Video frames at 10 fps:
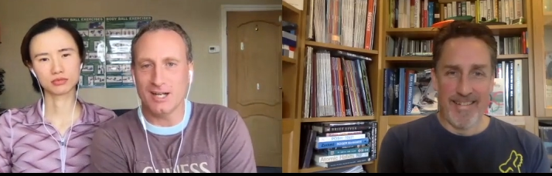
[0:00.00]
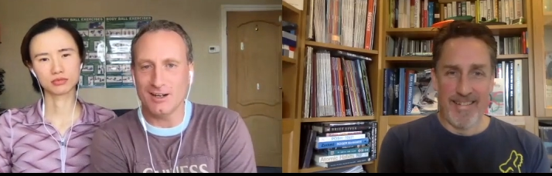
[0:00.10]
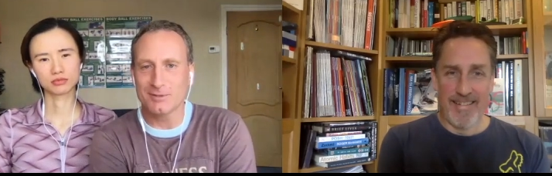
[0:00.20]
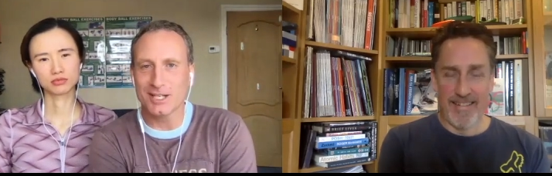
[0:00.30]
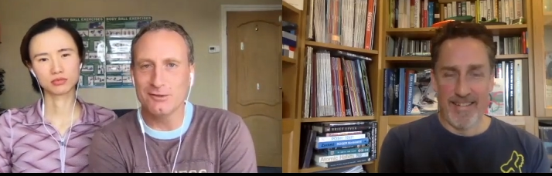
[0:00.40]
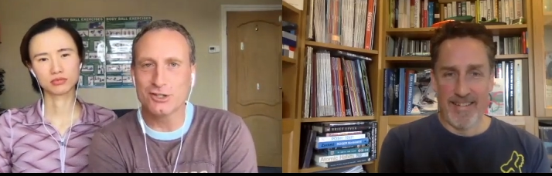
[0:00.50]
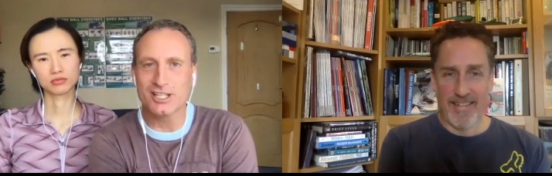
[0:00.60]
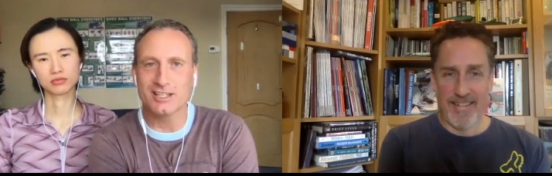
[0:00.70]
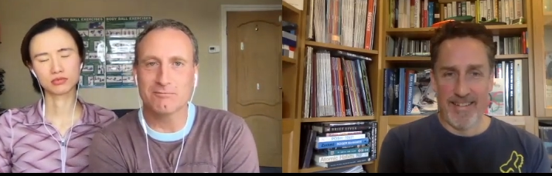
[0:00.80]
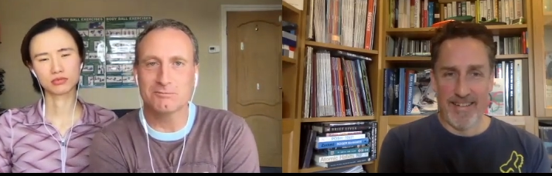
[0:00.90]
Speaker 1: I'm
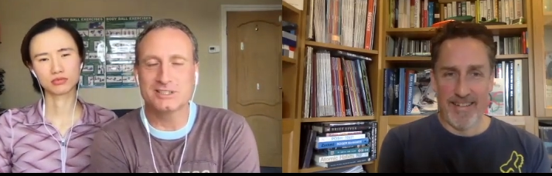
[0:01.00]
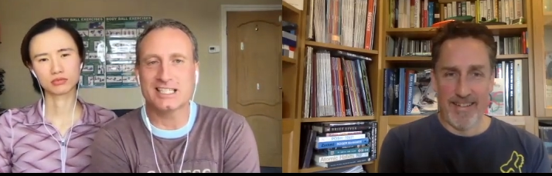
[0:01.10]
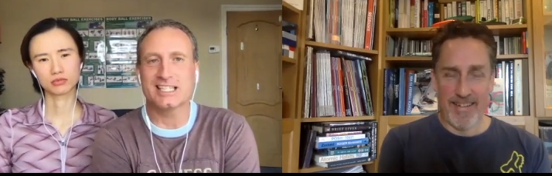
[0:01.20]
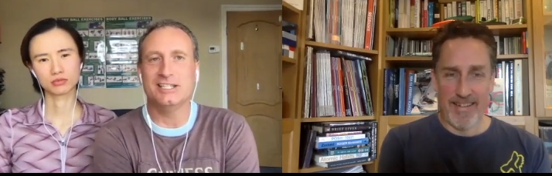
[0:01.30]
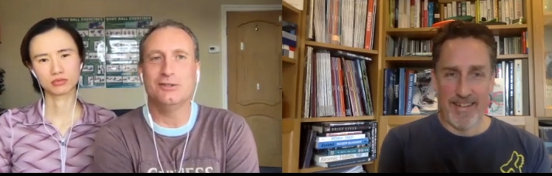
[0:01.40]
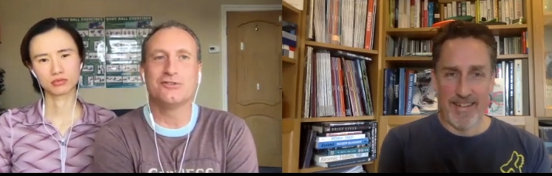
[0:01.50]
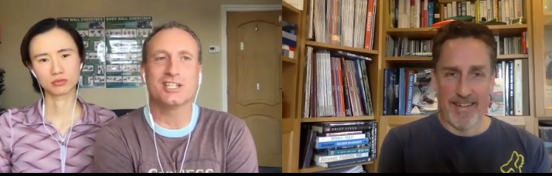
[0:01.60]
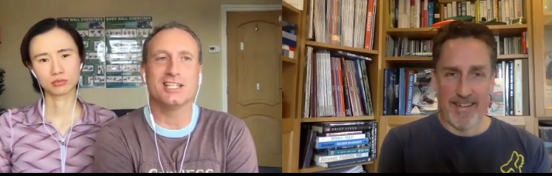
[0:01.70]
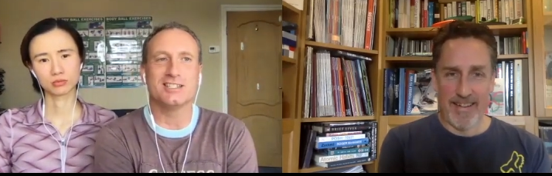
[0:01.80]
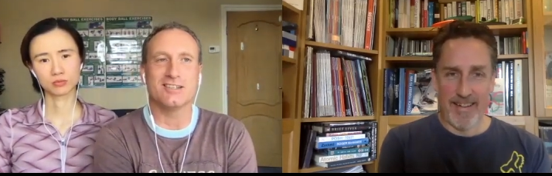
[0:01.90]
coaching, particularly you
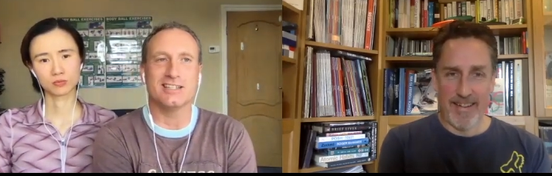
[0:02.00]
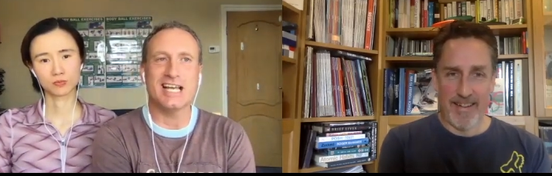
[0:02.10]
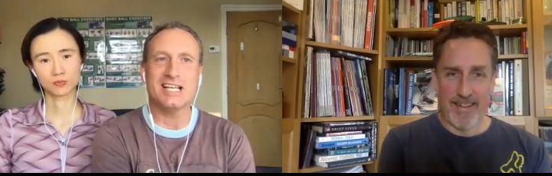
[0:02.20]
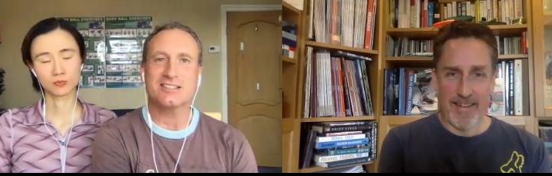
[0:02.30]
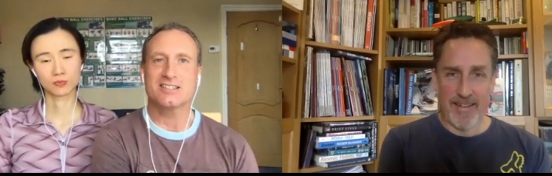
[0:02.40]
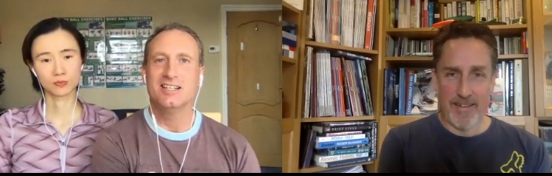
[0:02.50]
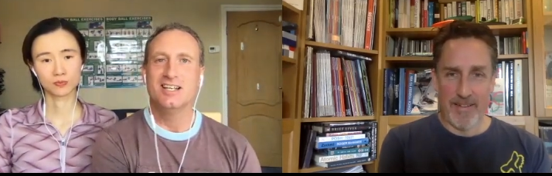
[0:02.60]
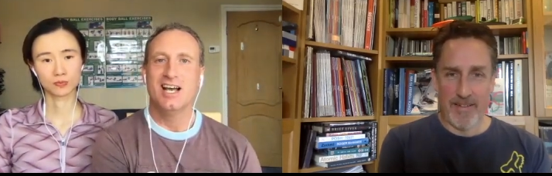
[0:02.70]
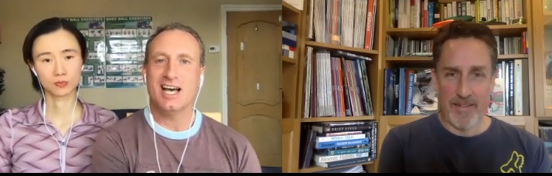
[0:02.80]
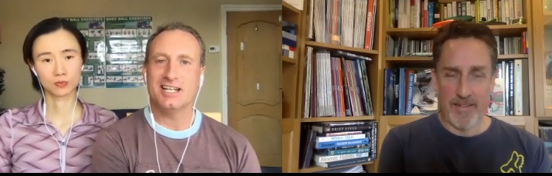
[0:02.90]
sailors, I guess,
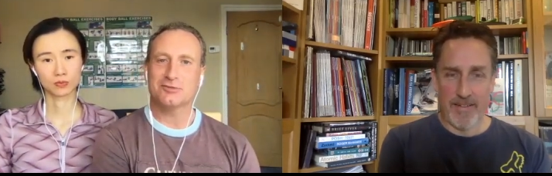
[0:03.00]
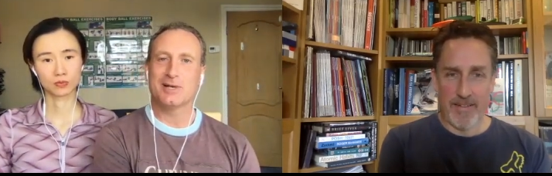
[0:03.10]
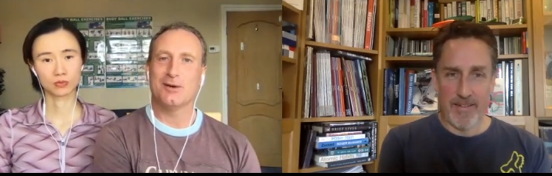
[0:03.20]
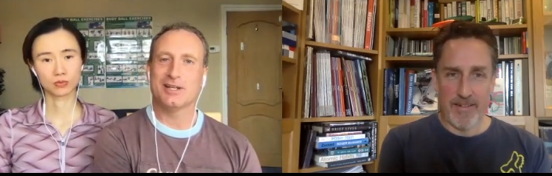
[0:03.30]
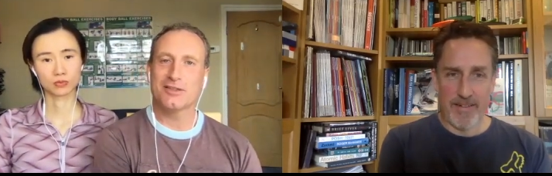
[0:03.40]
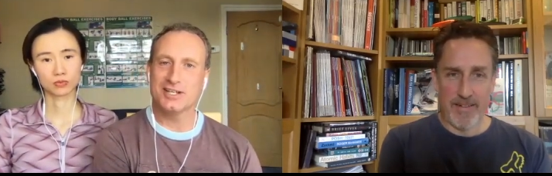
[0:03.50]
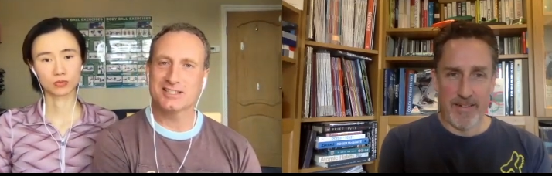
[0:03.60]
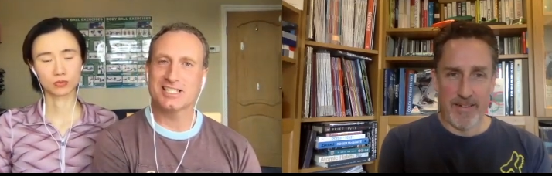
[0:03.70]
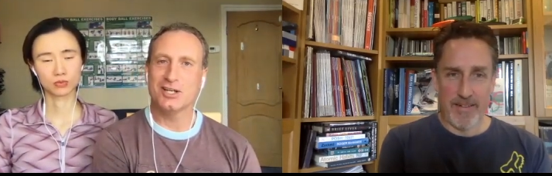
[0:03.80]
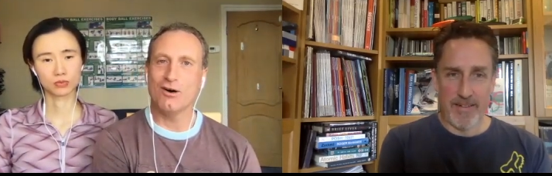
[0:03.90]
and it's blowing
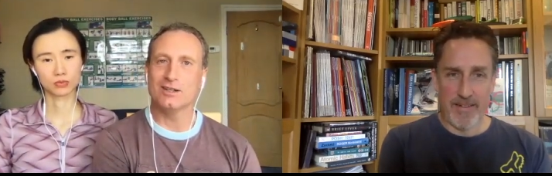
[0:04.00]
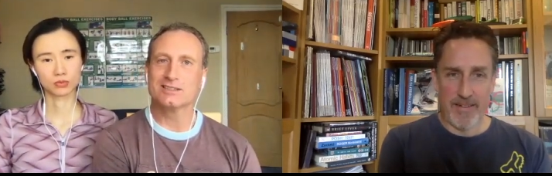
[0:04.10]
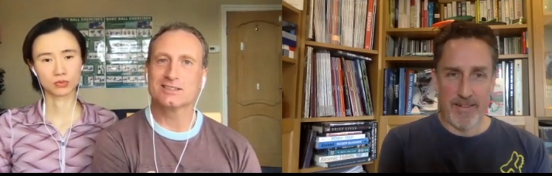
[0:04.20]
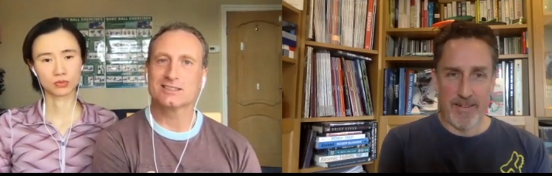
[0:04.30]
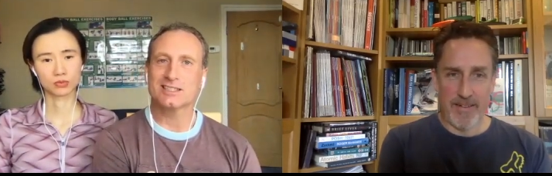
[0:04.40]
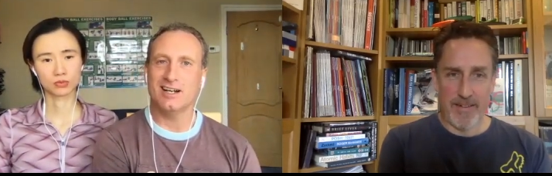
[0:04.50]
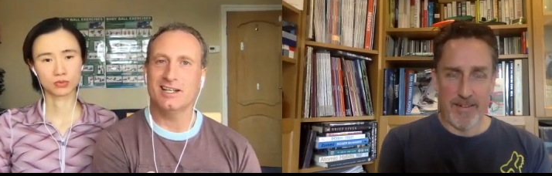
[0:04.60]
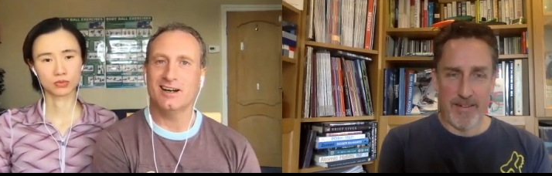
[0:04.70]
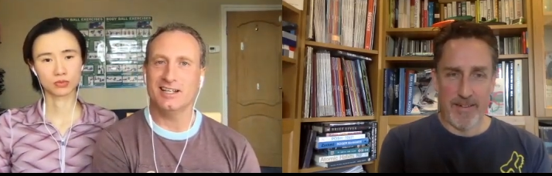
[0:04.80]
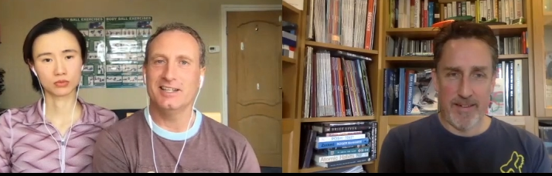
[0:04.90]
30 knots, I,
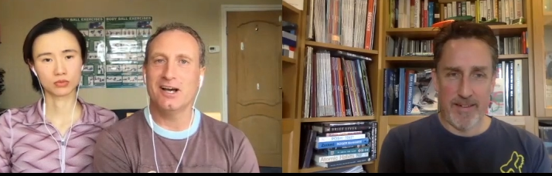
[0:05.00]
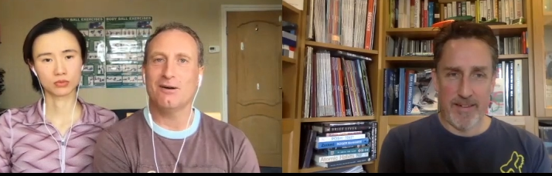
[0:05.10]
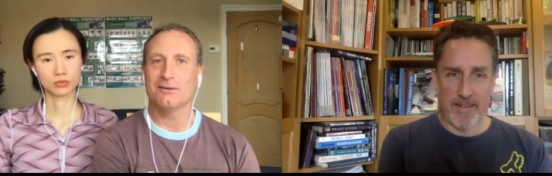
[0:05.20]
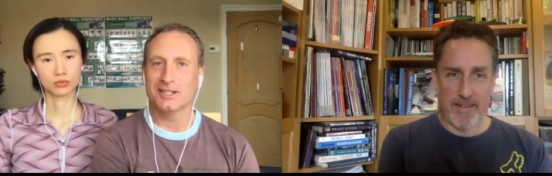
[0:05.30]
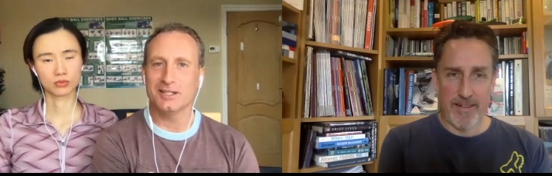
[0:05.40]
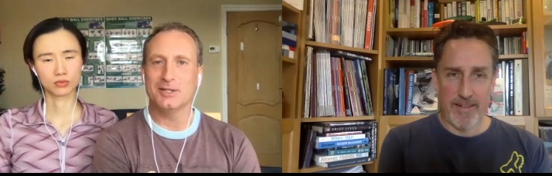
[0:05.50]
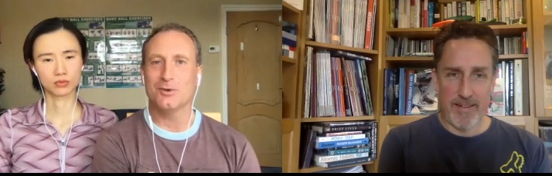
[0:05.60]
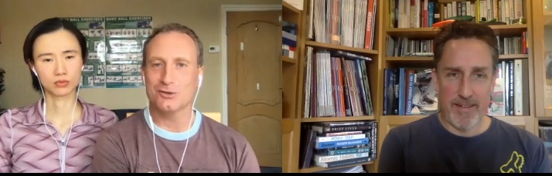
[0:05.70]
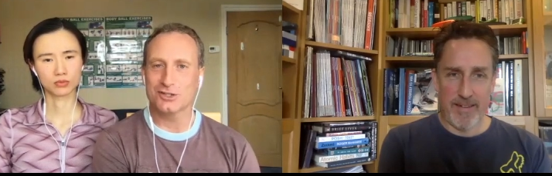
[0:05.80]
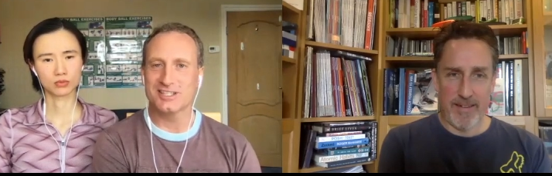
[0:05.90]
I know I'm going to be
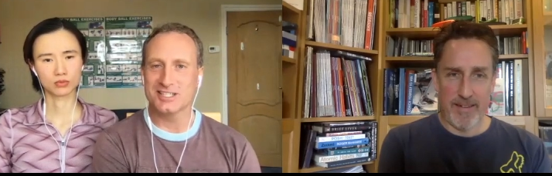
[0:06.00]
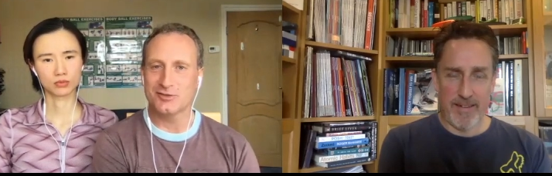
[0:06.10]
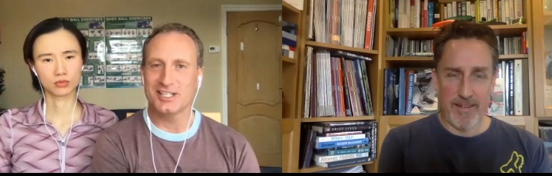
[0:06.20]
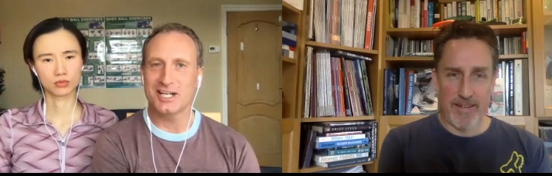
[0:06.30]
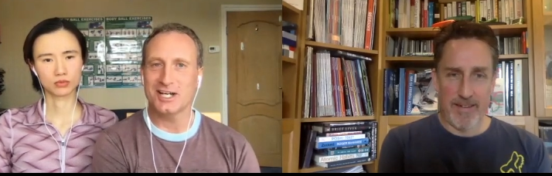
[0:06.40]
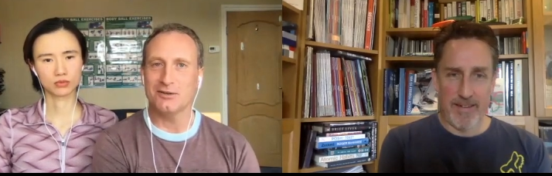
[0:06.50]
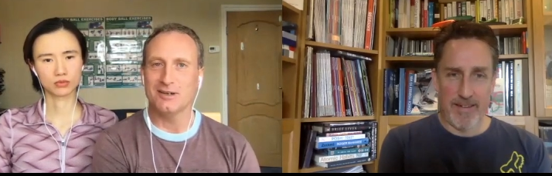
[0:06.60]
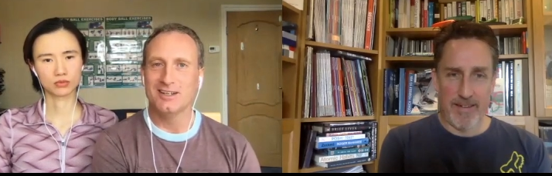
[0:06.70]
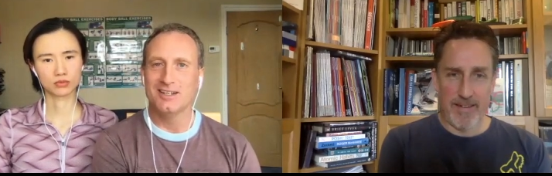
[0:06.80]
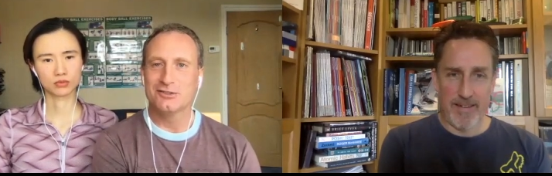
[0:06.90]
watching this video
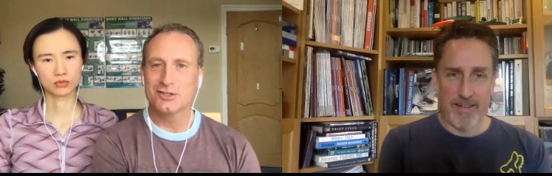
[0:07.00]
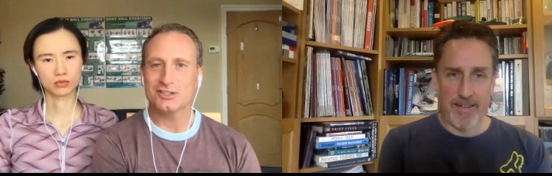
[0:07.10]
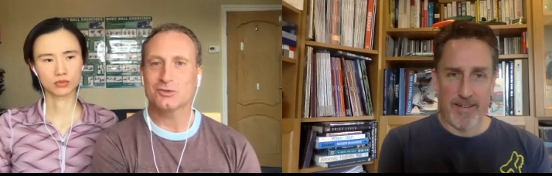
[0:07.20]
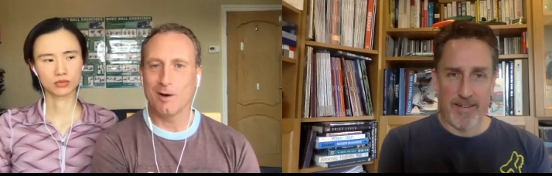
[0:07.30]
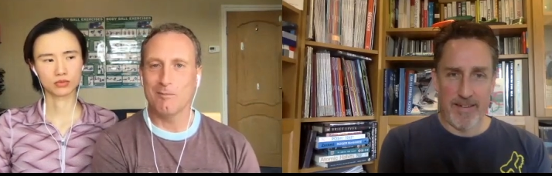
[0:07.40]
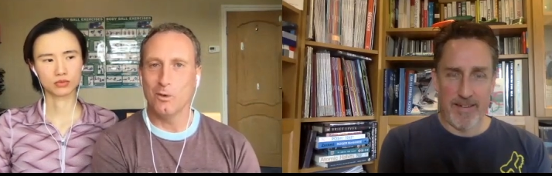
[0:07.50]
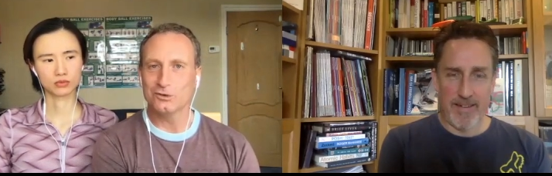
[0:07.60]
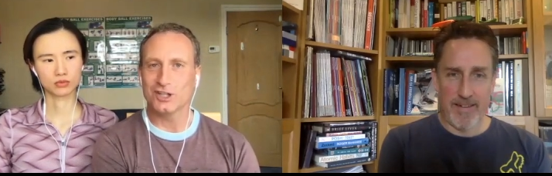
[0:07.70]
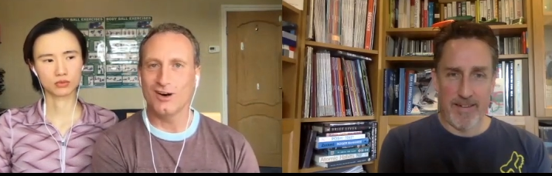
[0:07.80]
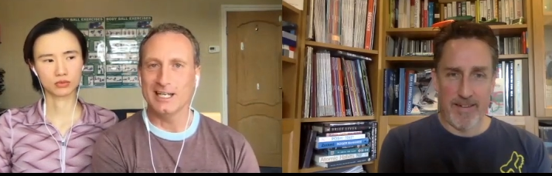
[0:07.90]
just one more
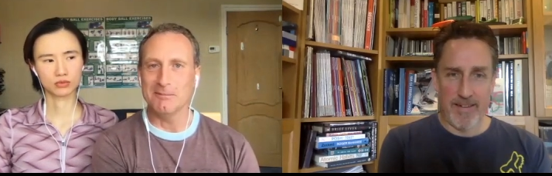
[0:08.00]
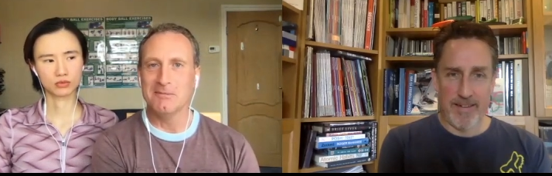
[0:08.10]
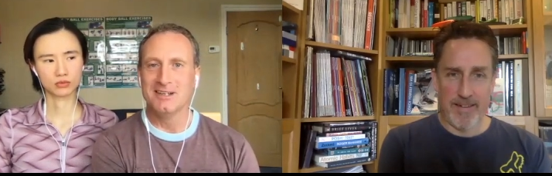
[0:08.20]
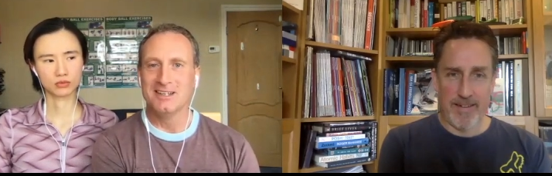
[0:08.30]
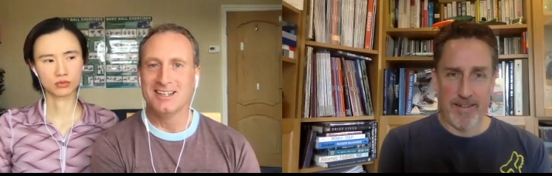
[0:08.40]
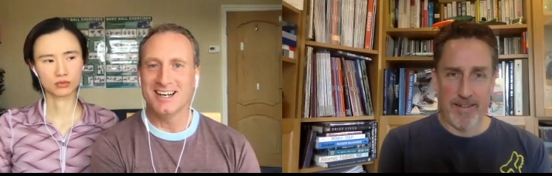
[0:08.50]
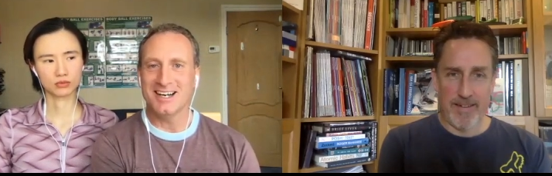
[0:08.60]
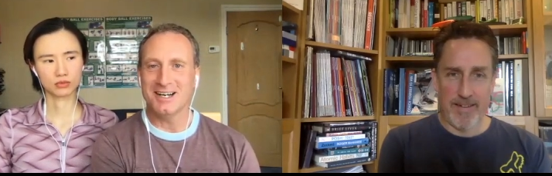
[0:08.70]
time. Uh,